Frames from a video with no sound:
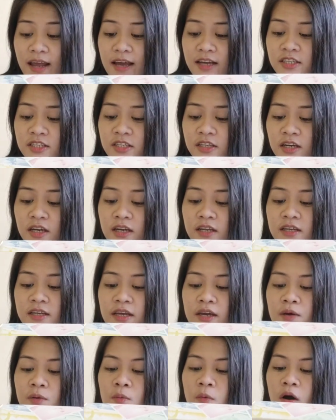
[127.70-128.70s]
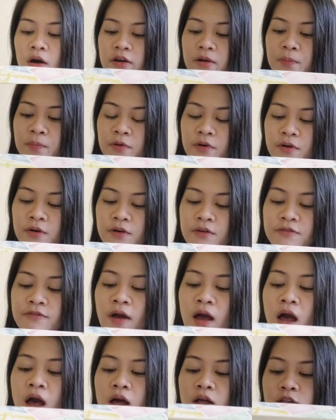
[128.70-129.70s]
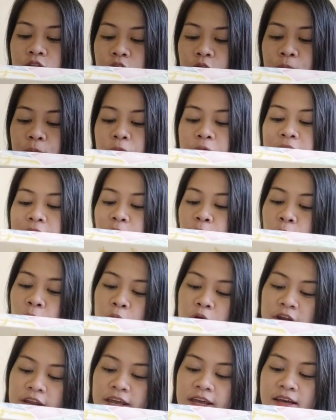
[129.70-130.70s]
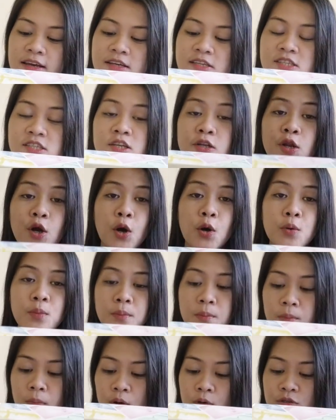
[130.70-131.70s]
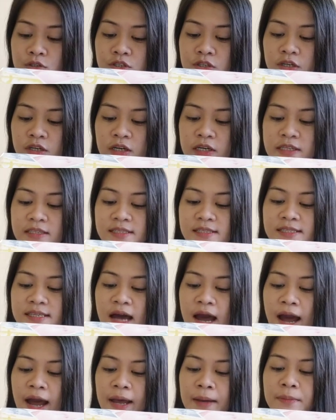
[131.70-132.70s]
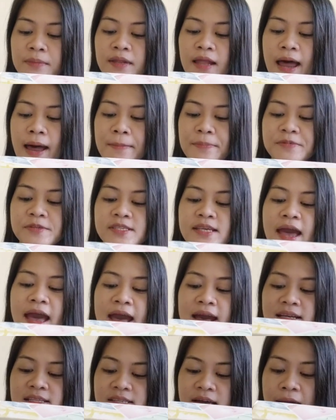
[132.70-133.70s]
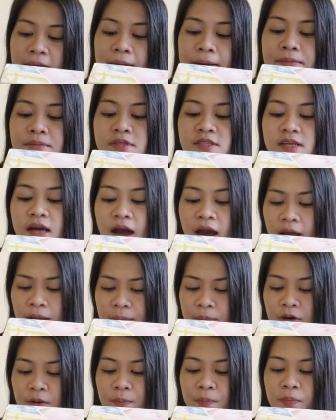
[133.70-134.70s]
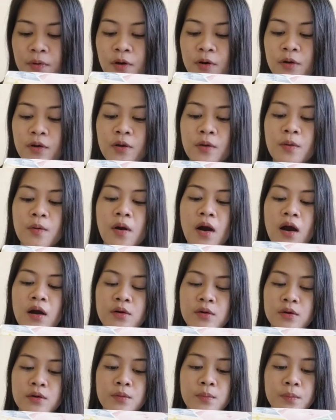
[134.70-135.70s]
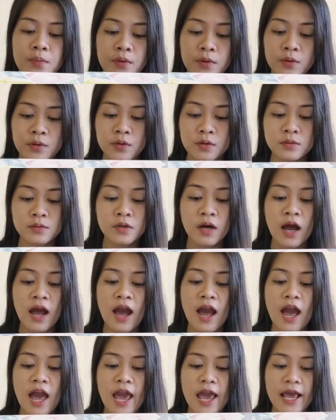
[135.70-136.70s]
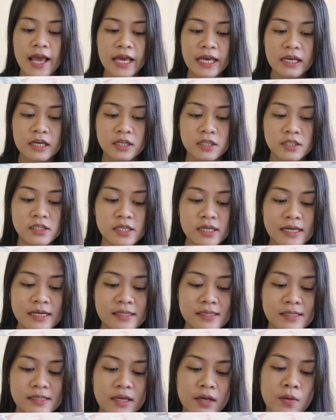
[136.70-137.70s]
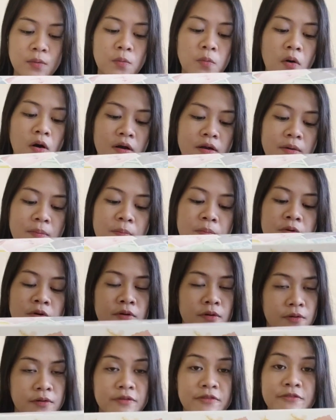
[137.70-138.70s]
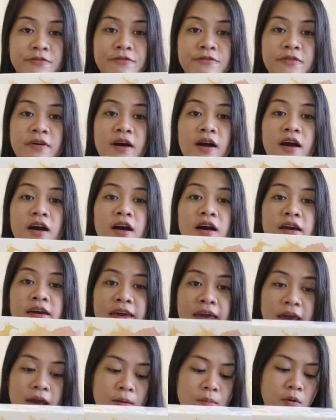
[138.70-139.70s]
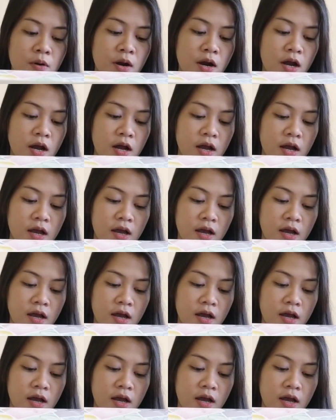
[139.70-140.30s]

connection, a waterproof, loop recording, slow motion, time-lapse, time timer photo, auto photo, and it's a waterproof camera,